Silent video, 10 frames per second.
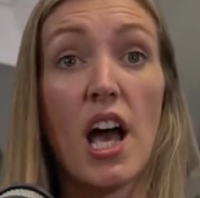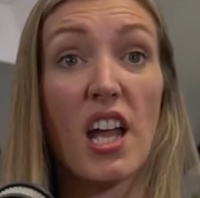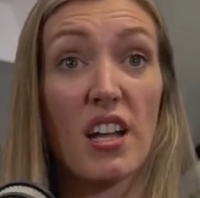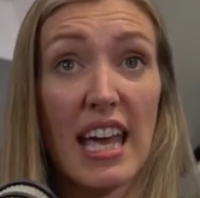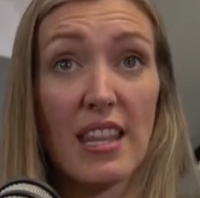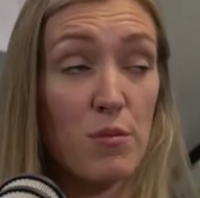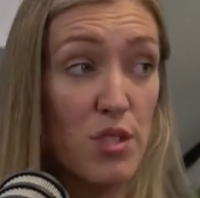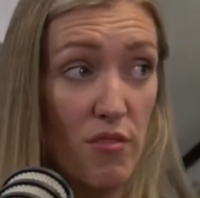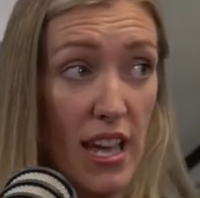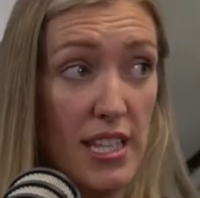And I get them
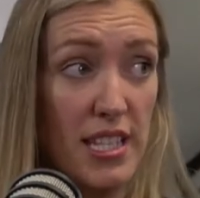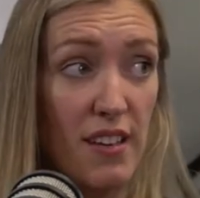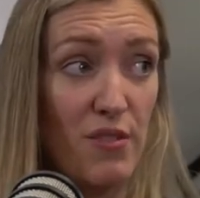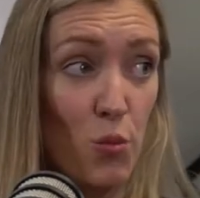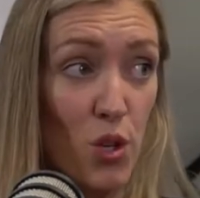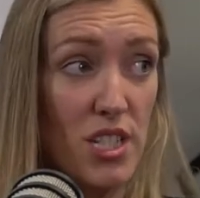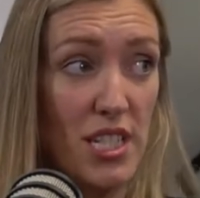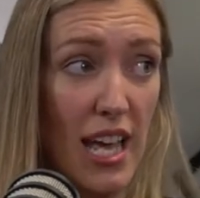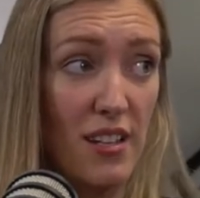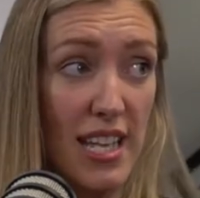to rate it from one to
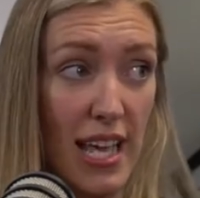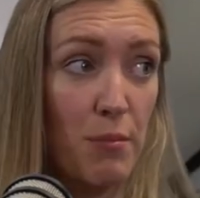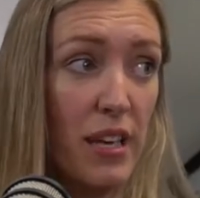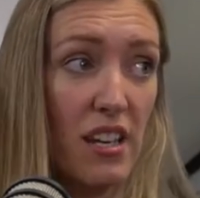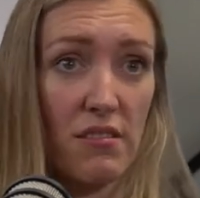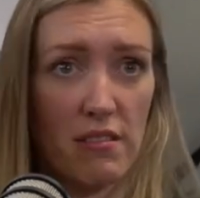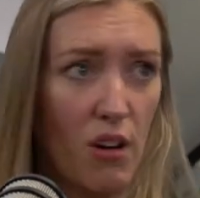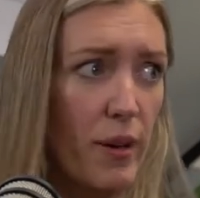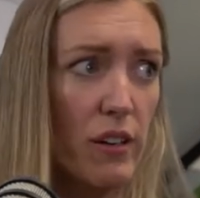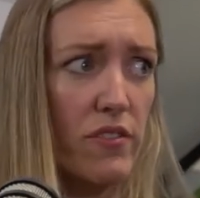10, 10 being,
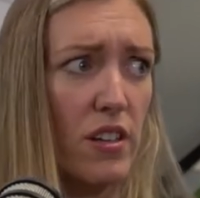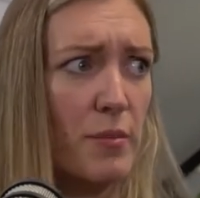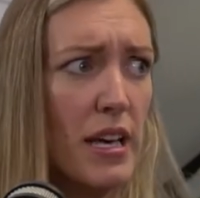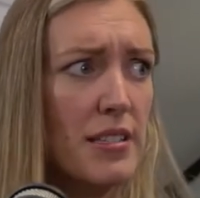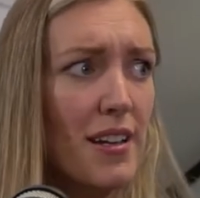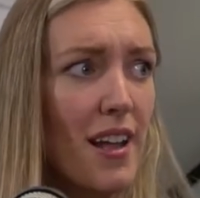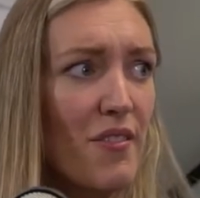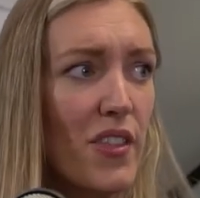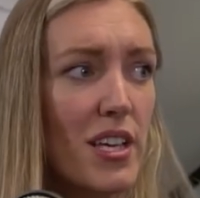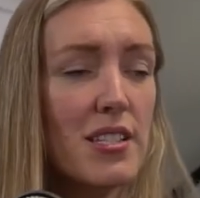oh my God, fucking amazing, I love
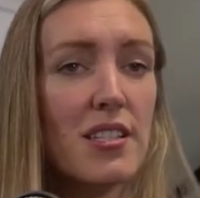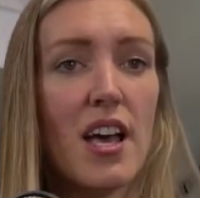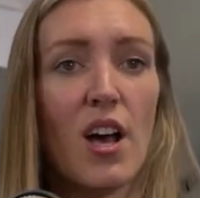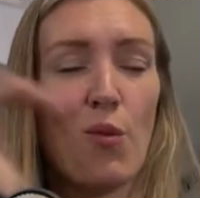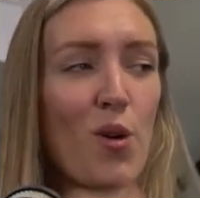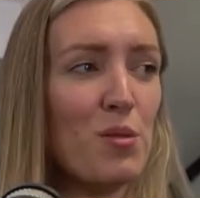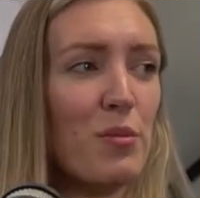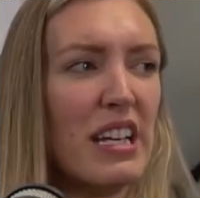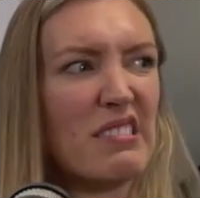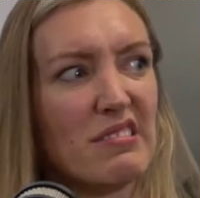this. One
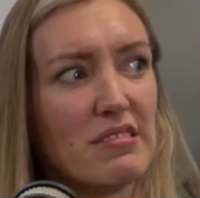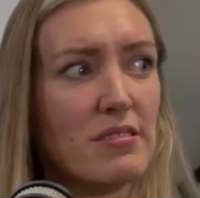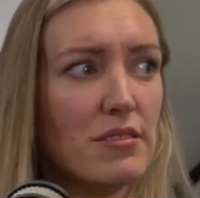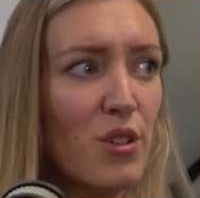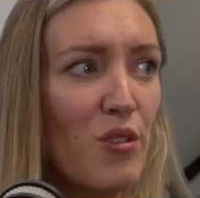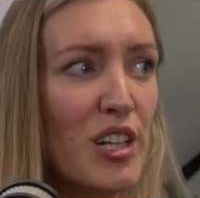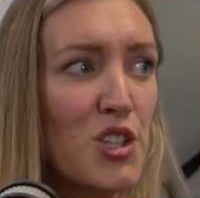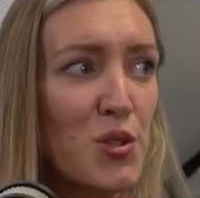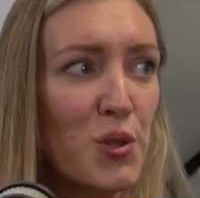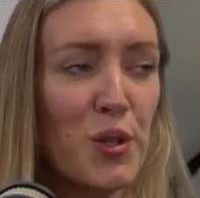being, mm, not really
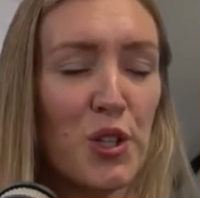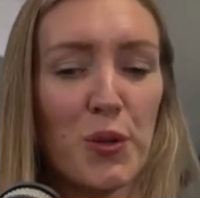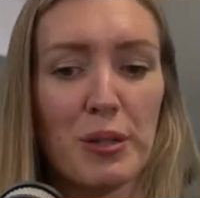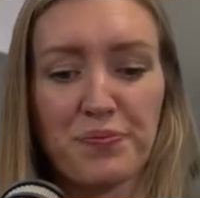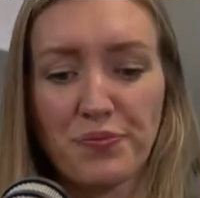sure I want to do it.